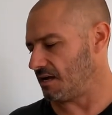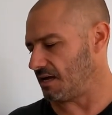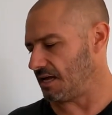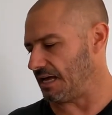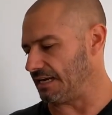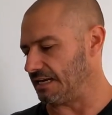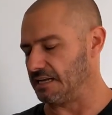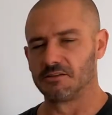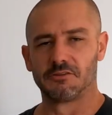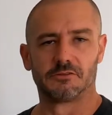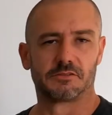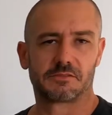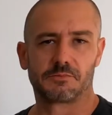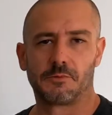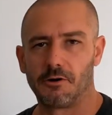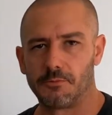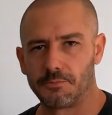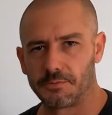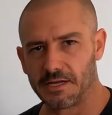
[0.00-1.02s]
And in those
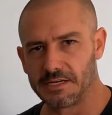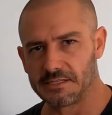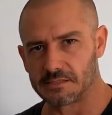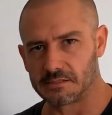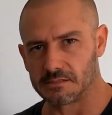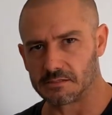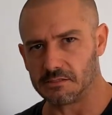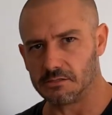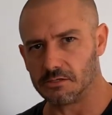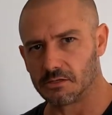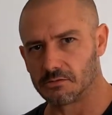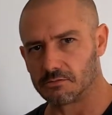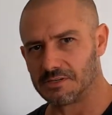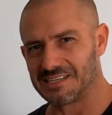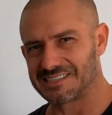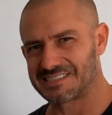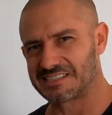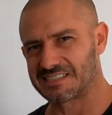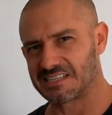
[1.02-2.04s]
small places, you don't
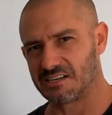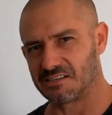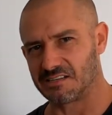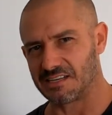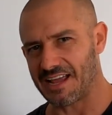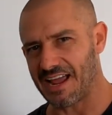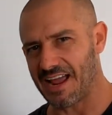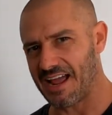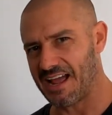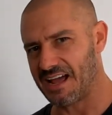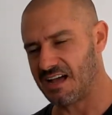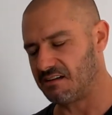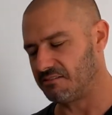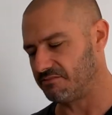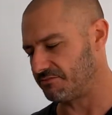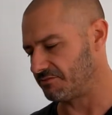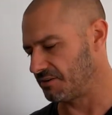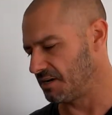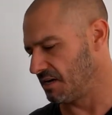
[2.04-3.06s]
necessarily
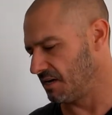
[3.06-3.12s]
have